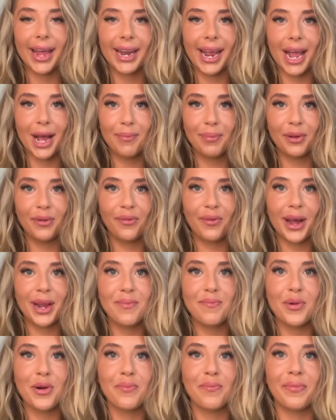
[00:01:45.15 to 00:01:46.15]
amplified
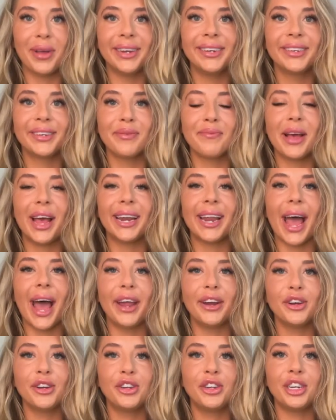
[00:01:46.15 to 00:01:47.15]
momentum and
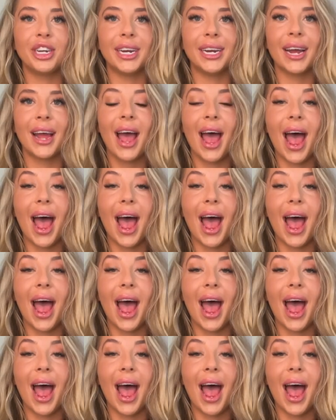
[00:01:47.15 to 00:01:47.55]
energy